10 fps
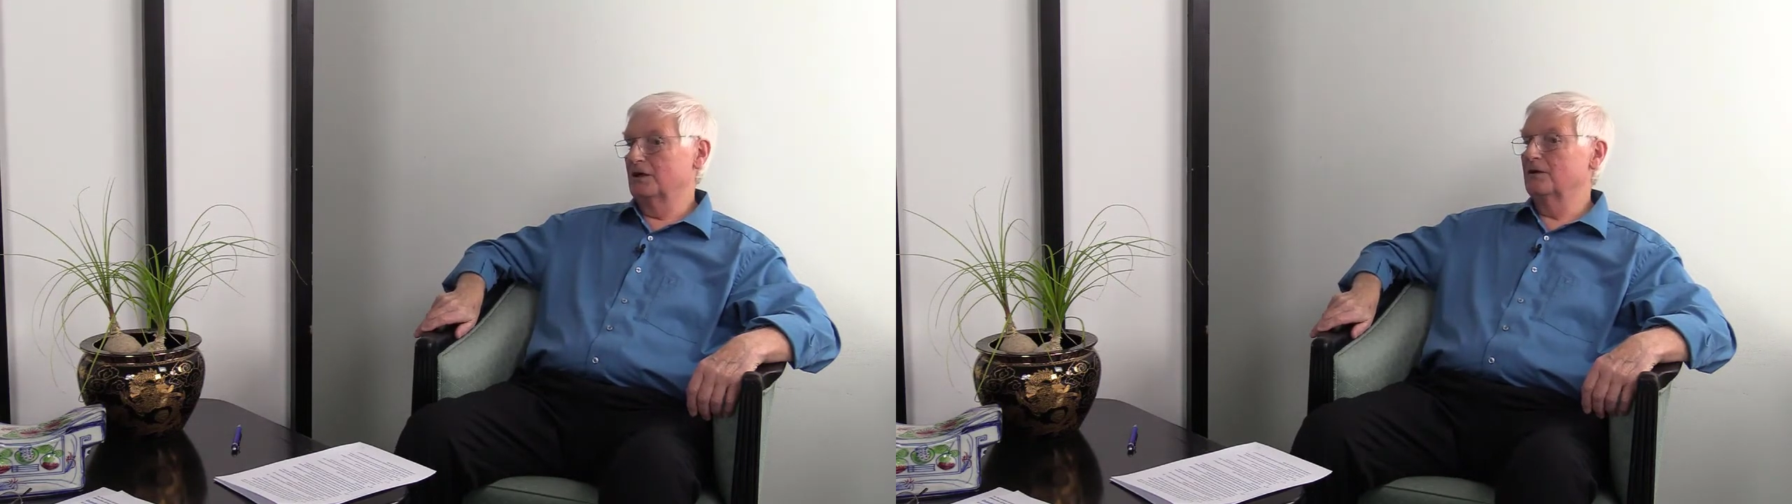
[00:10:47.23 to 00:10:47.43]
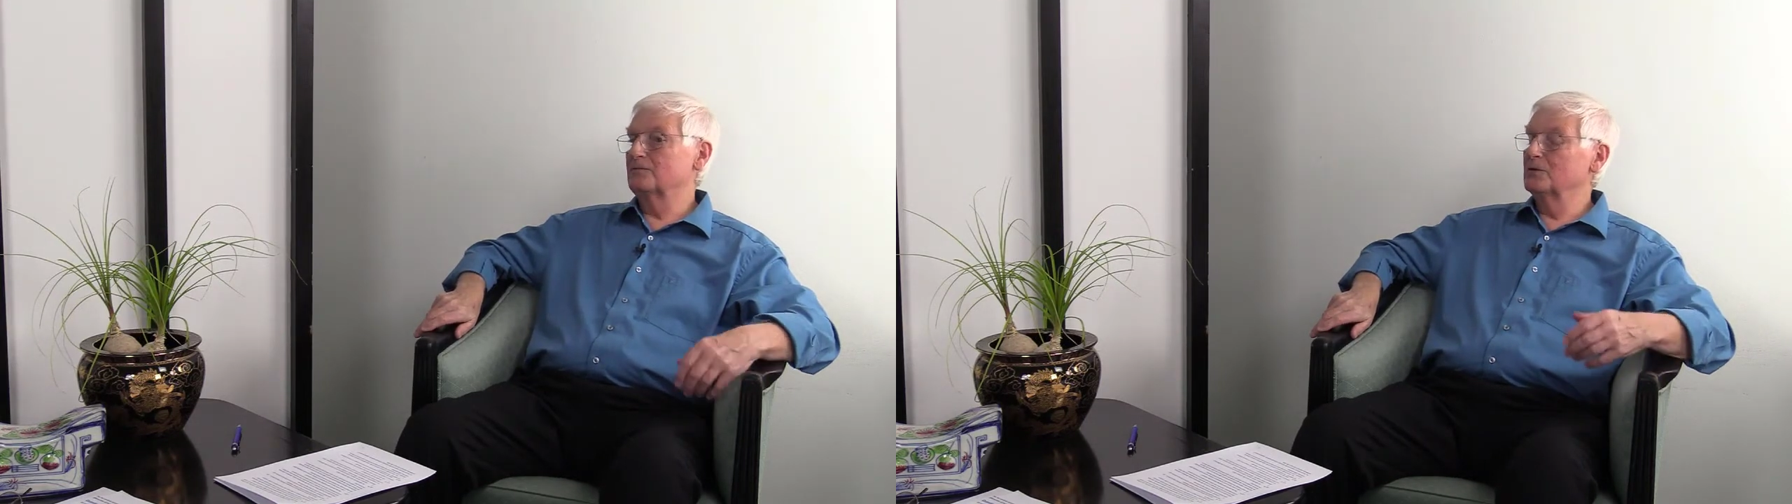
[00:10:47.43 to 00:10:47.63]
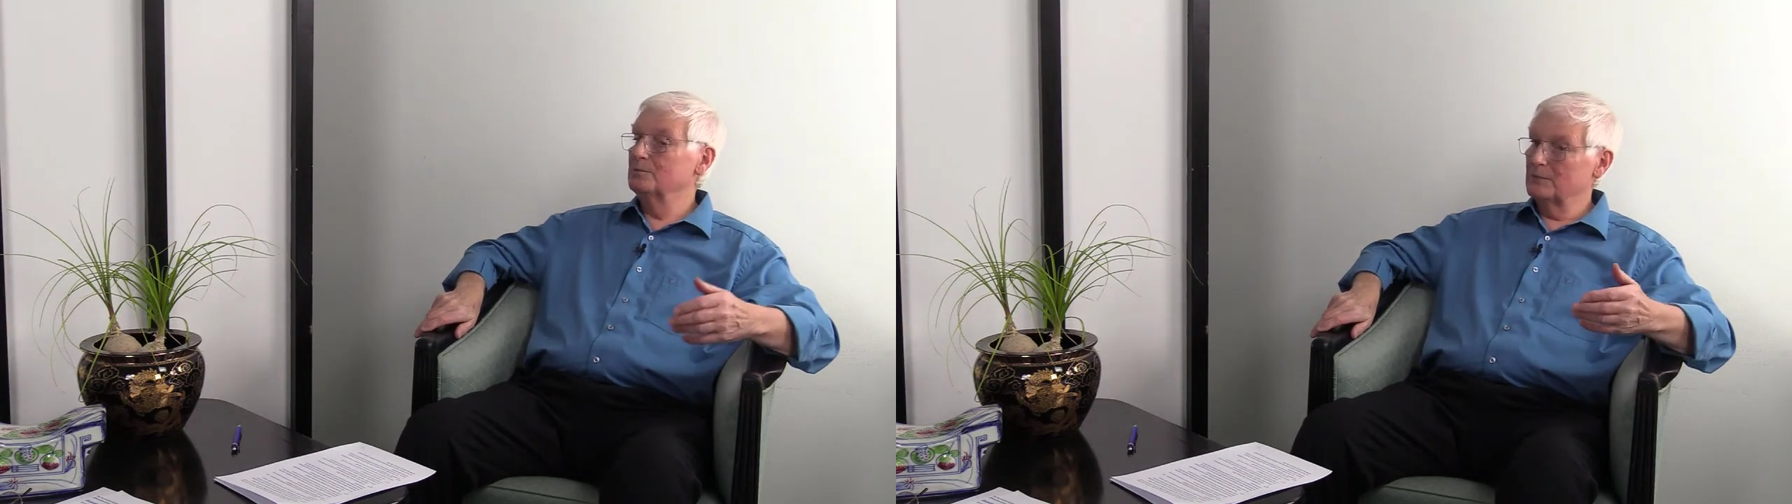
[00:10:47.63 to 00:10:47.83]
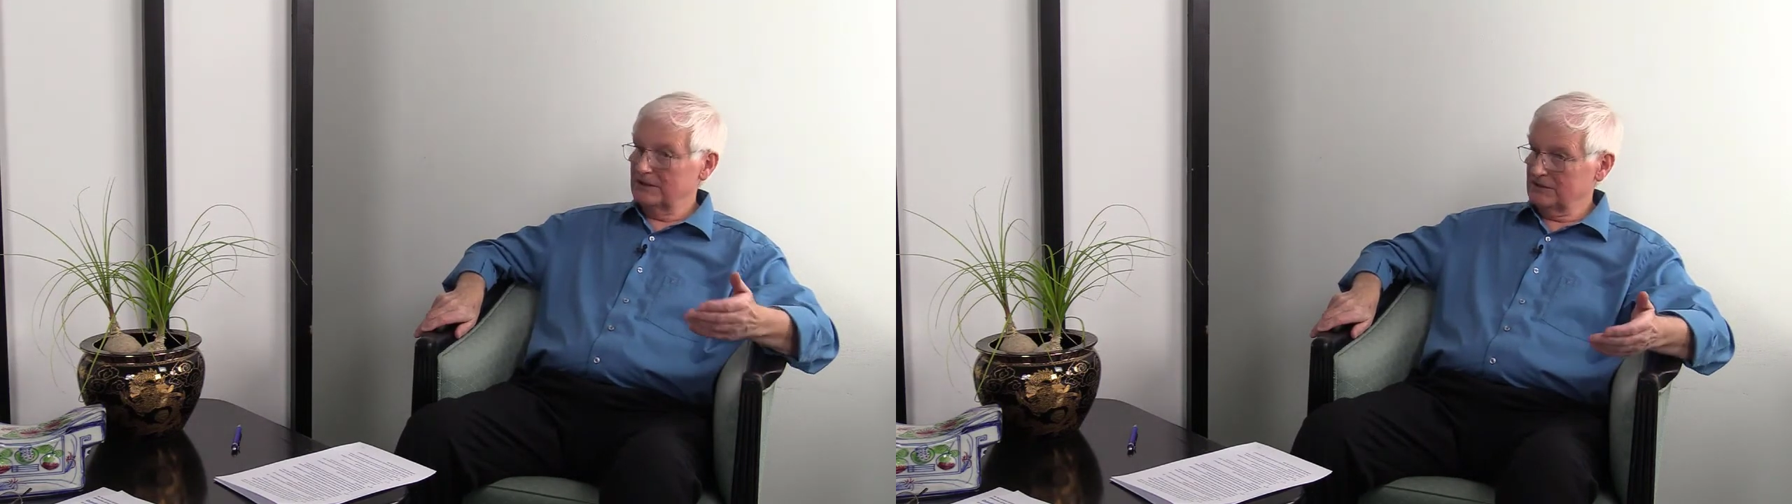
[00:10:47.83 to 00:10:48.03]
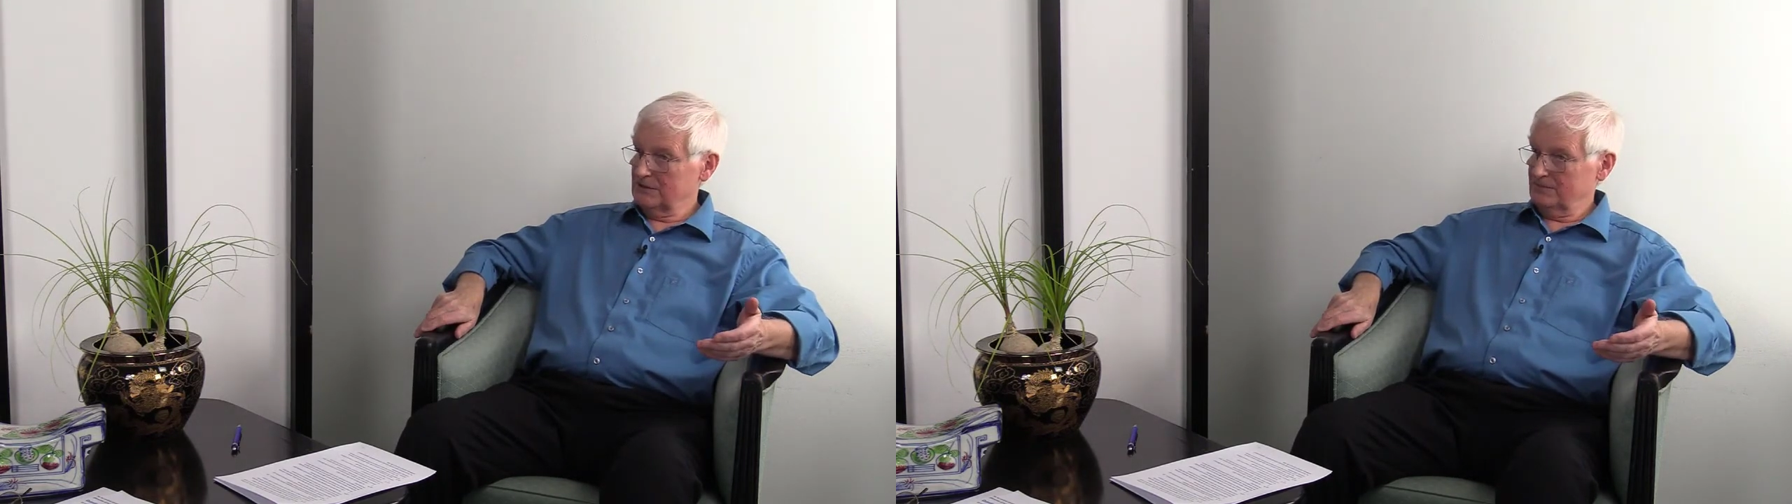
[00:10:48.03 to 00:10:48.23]
and for
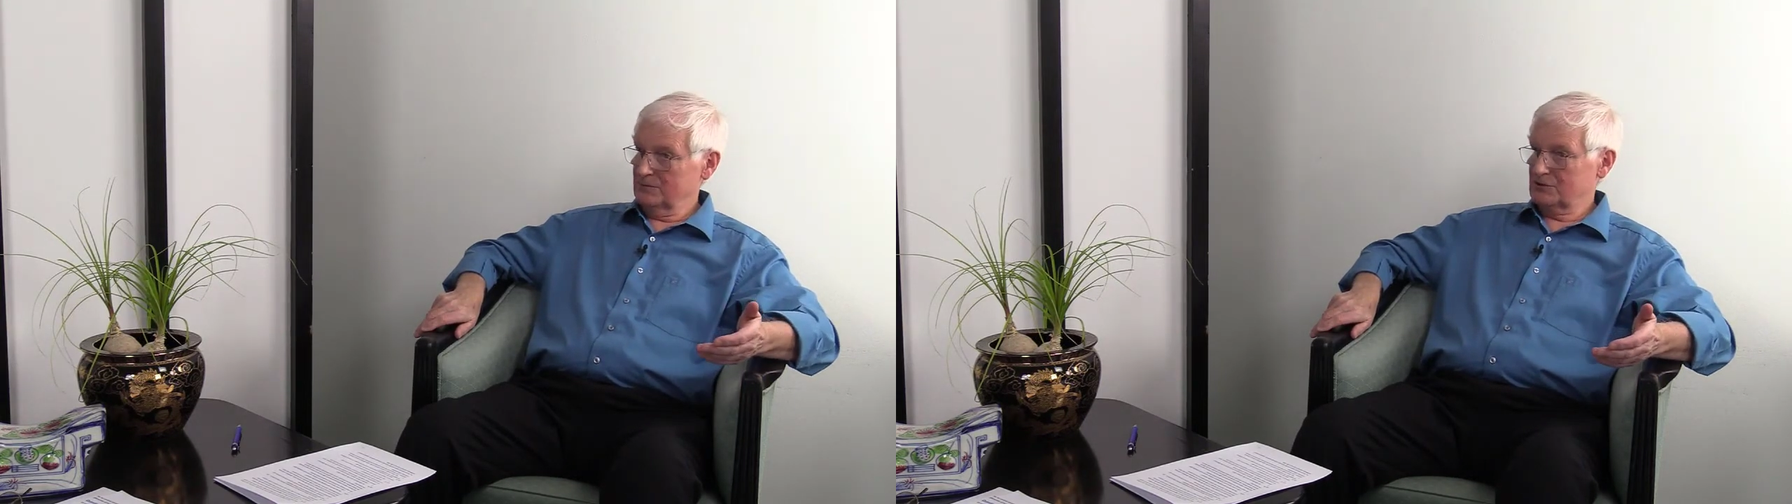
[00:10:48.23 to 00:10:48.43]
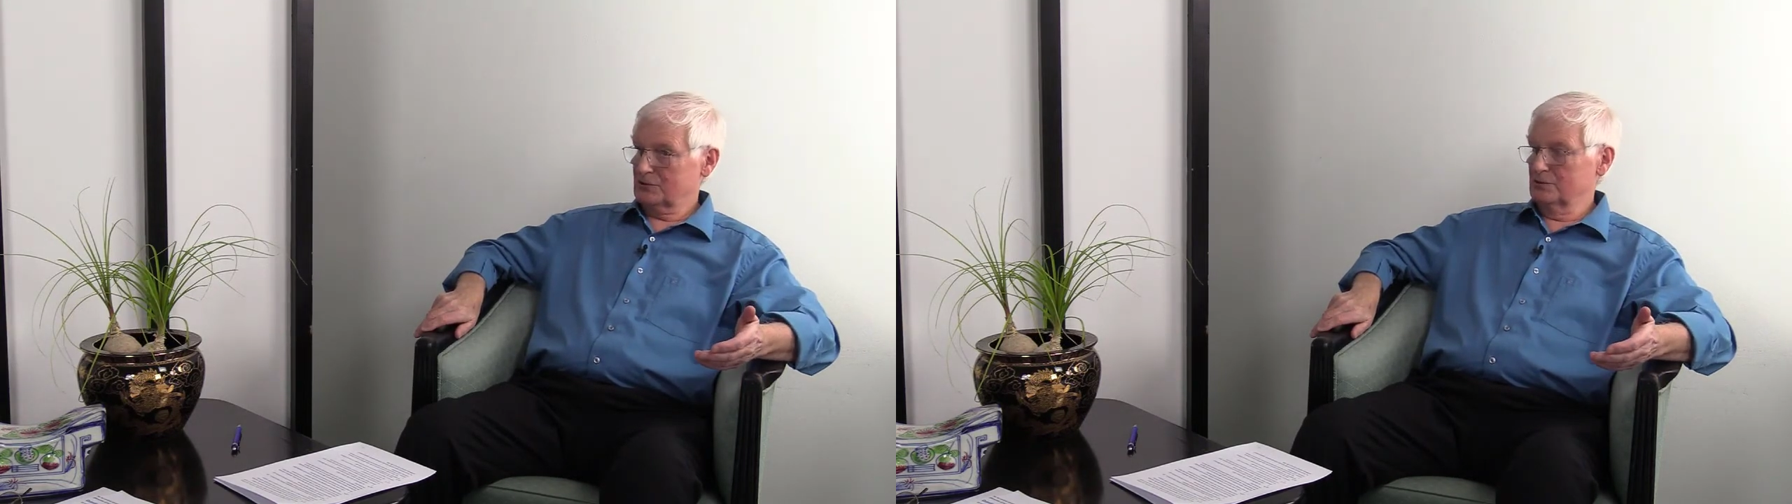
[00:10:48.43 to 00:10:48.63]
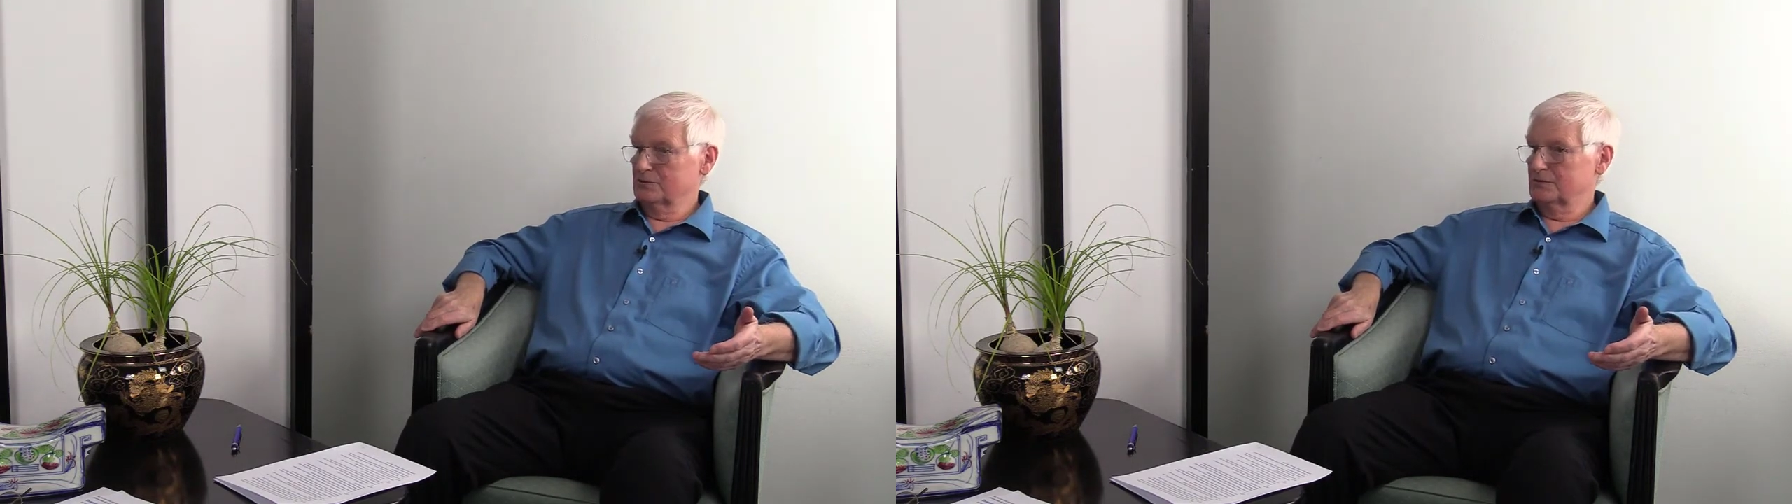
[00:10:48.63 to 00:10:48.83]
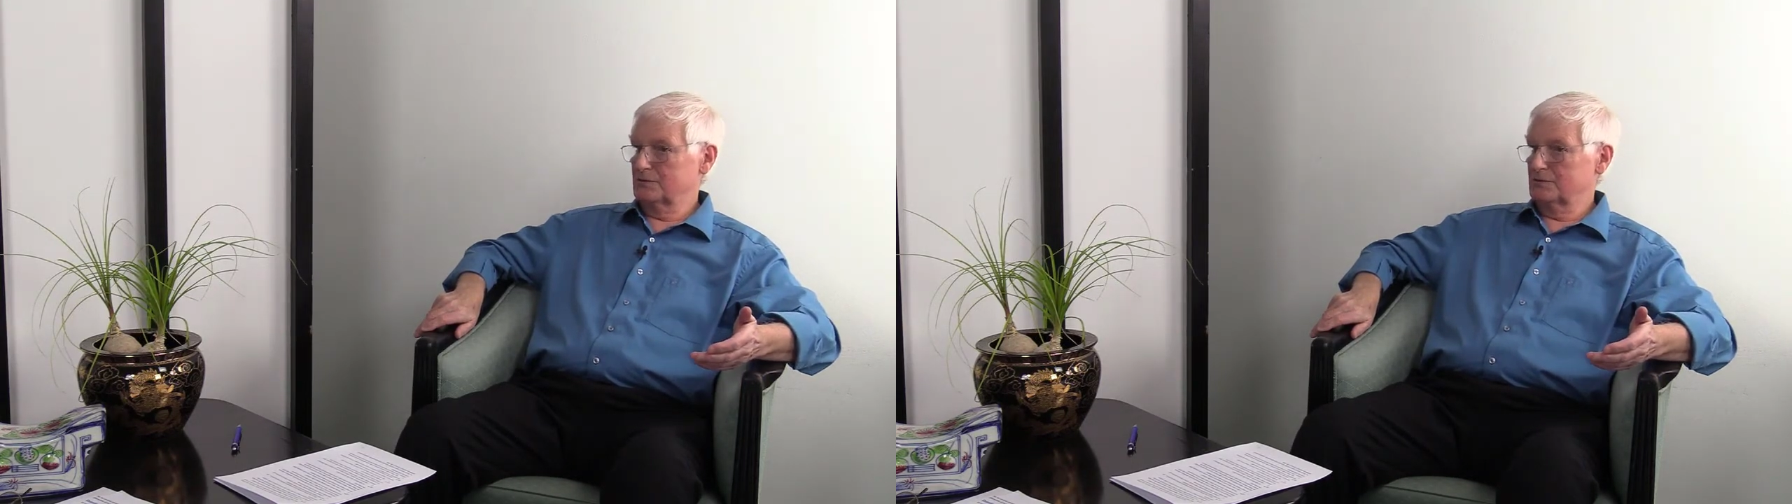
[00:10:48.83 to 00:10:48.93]
many different schools